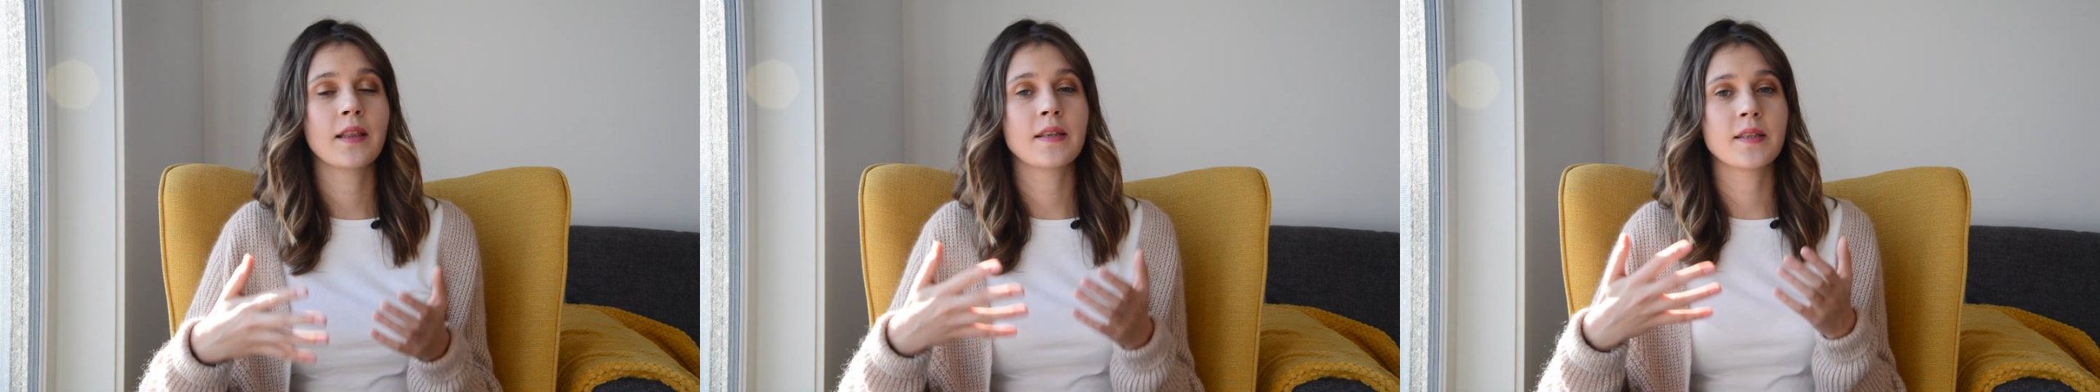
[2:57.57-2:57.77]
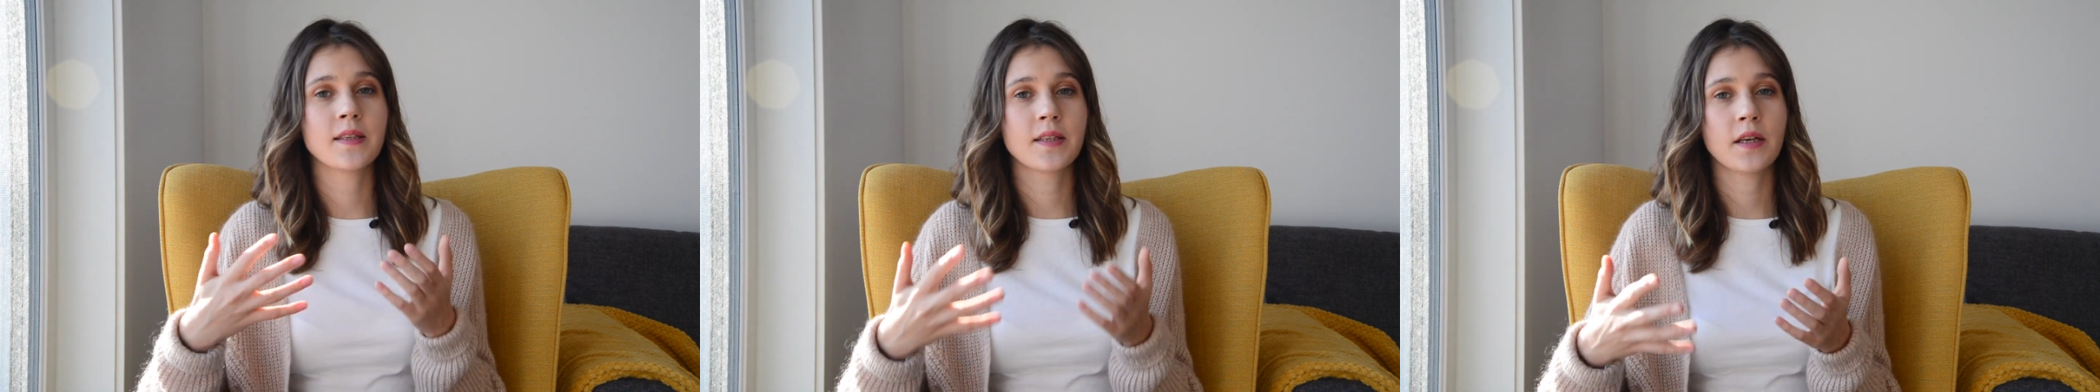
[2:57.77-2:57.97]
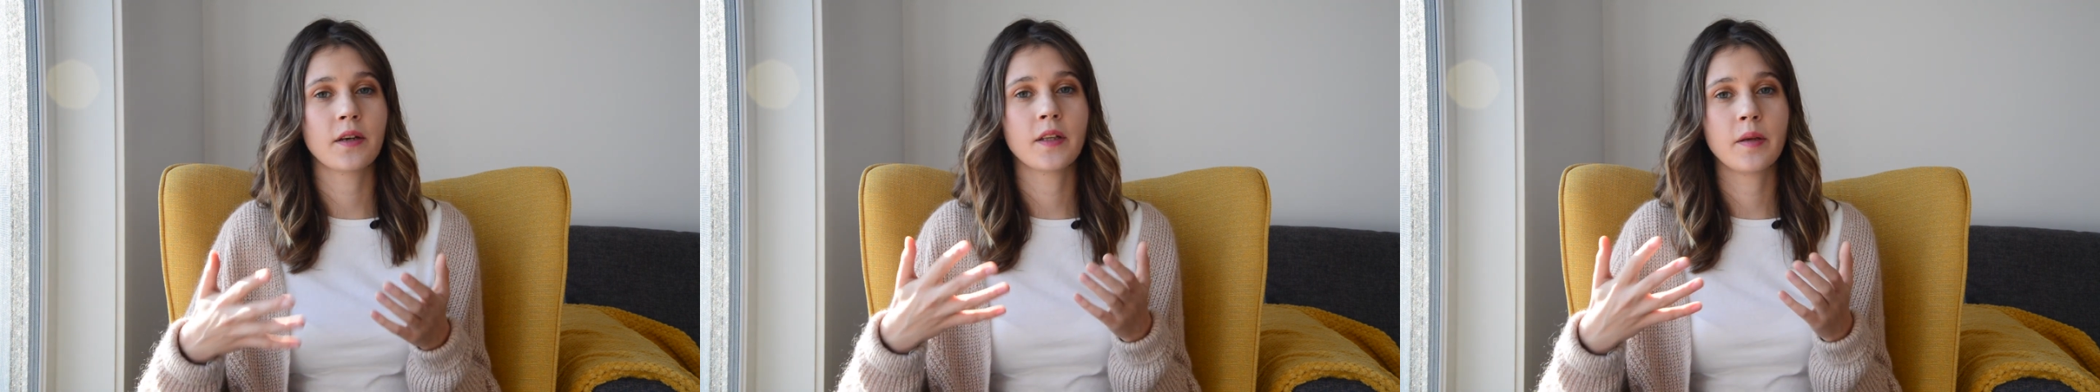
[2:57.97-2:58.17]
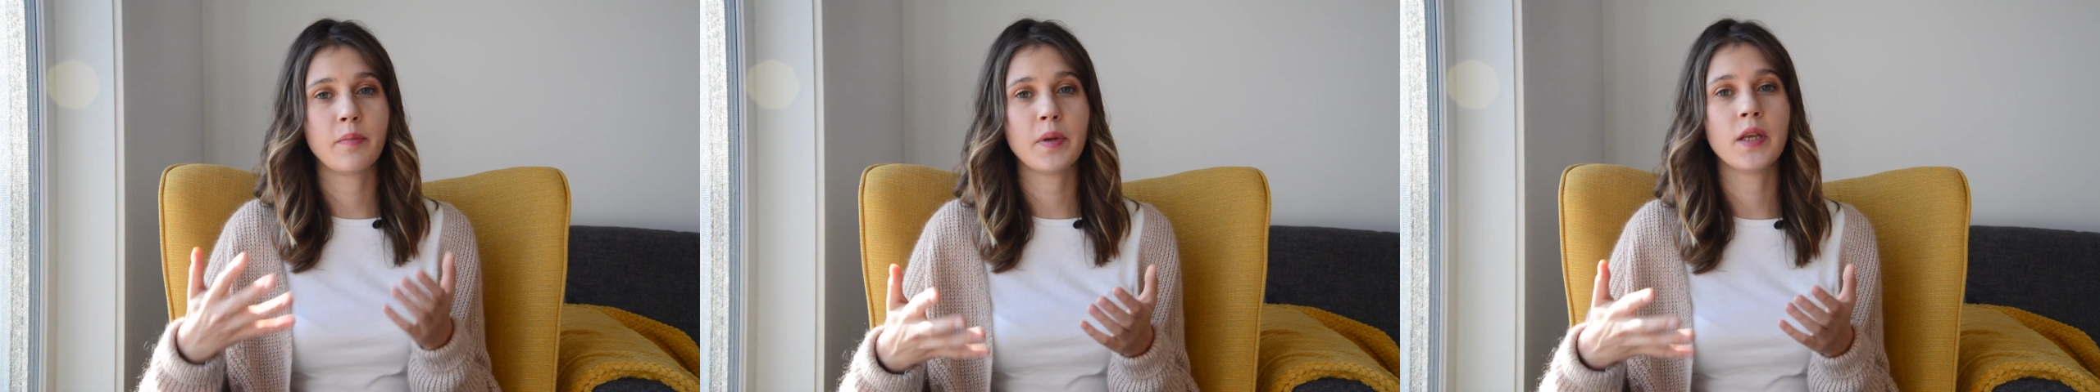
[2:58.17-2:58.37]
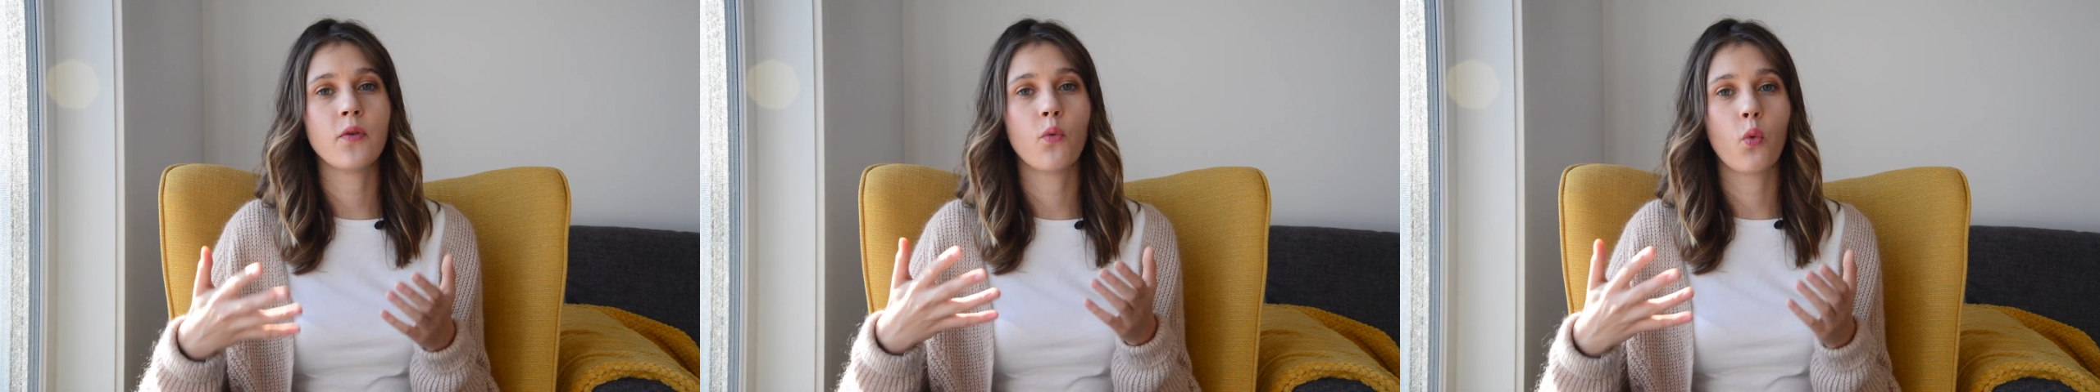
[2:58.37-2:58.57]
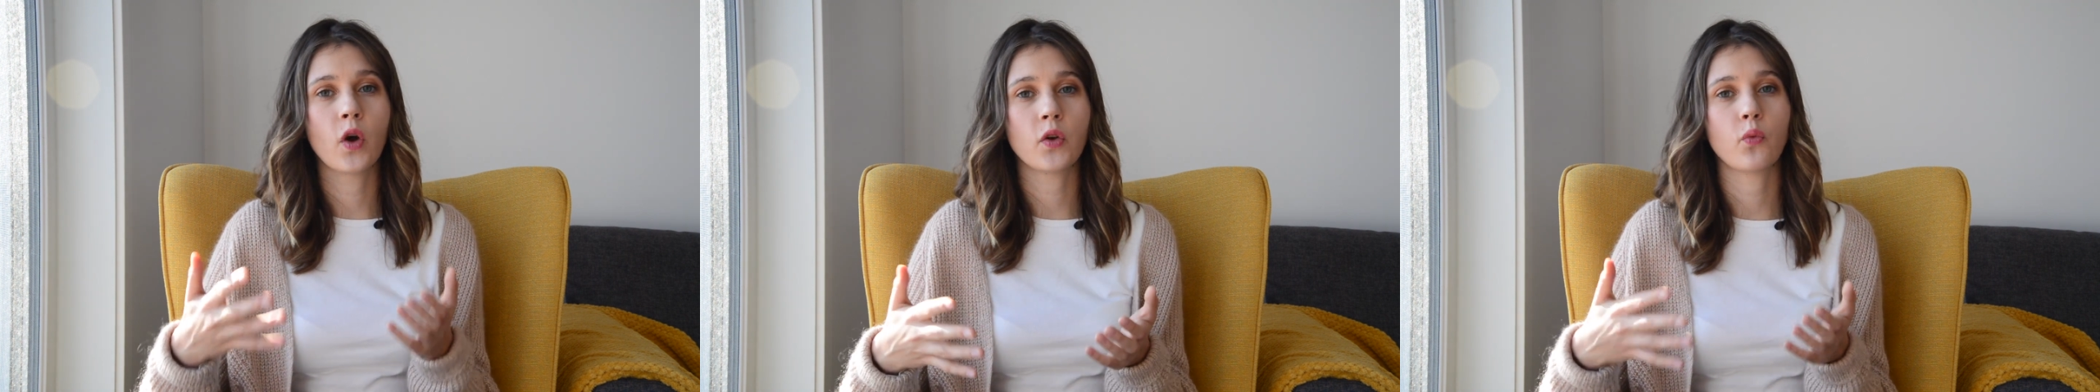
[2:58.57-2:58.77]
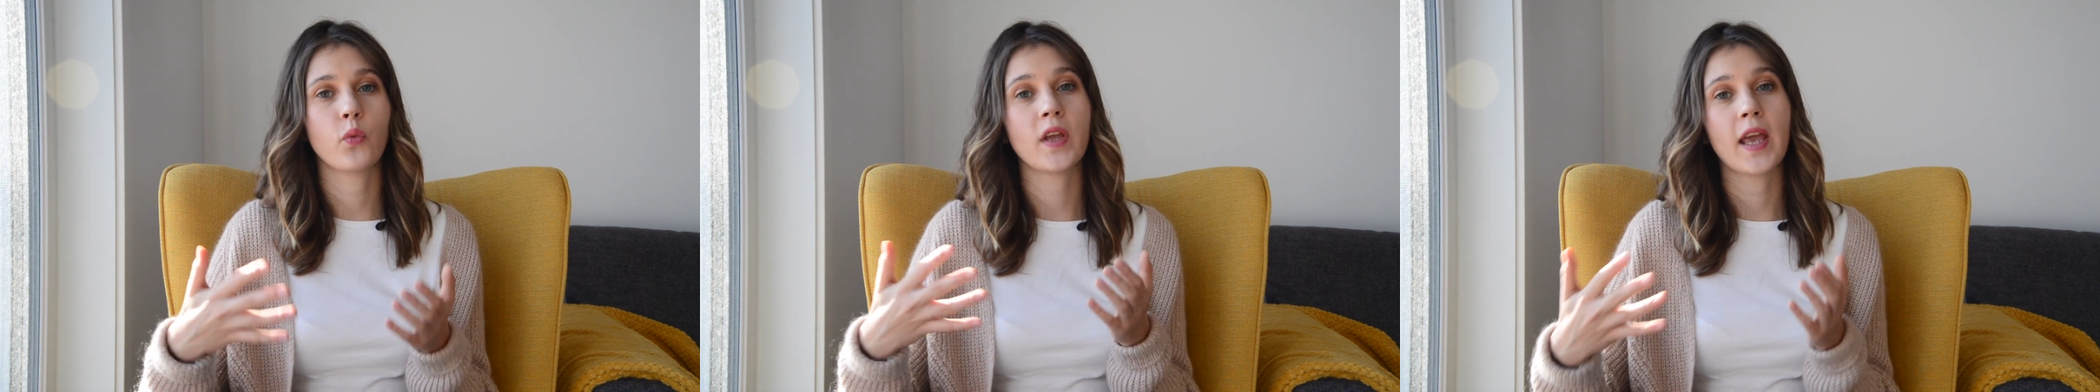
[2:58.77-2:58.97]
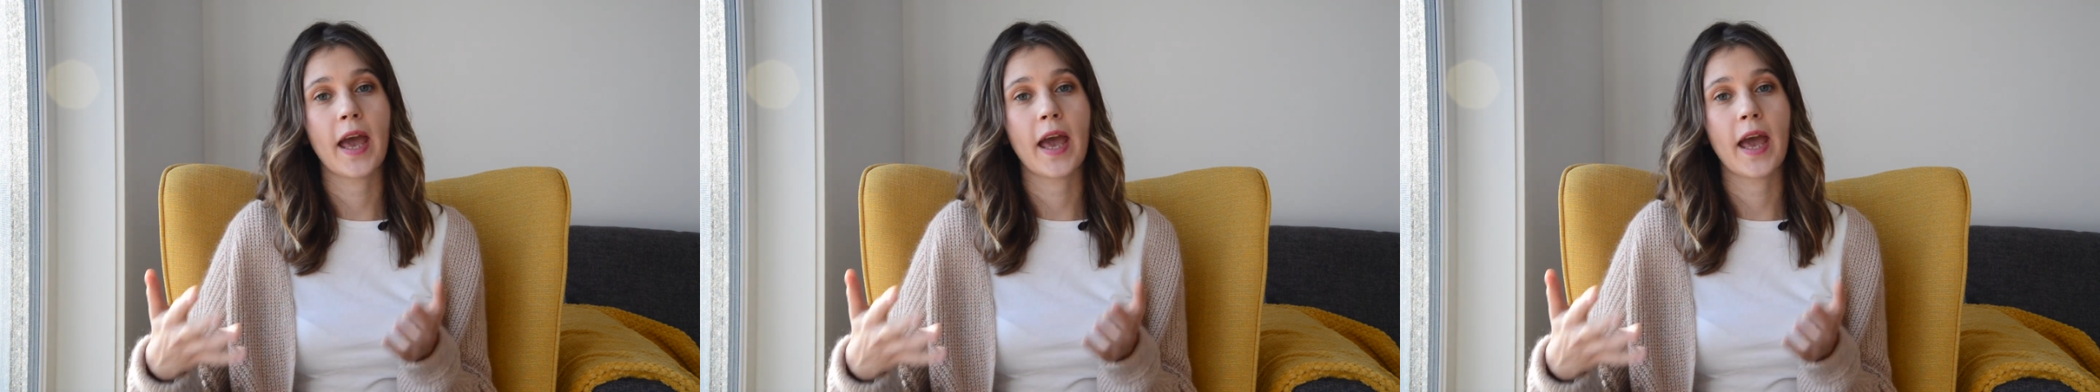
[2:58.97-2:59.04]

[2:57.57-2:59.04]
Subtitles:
necessarily be what we